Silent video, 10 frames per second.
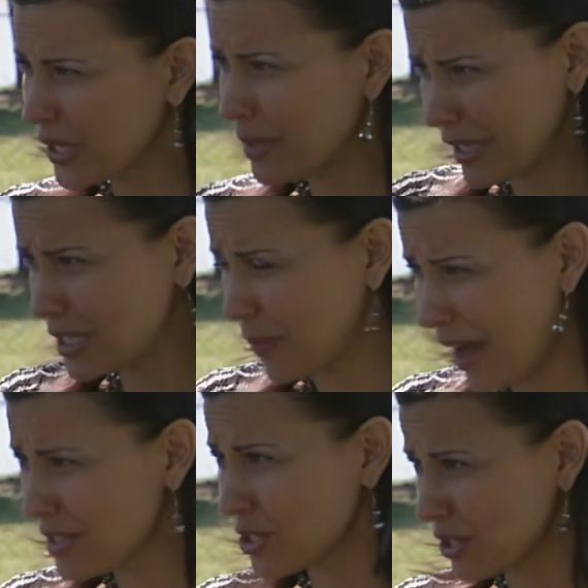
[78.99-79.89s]
pretty big
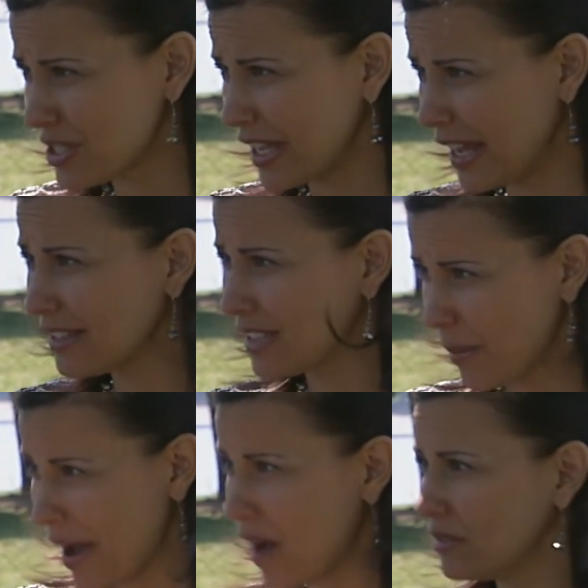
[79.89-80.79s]
sponsors that
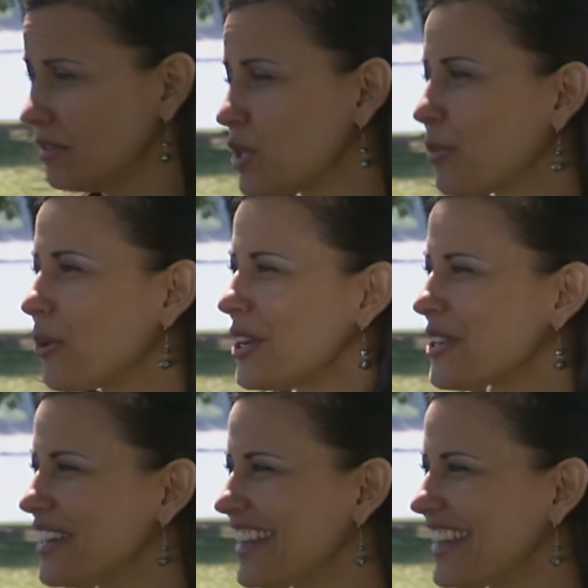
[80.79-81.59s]
come out and support you in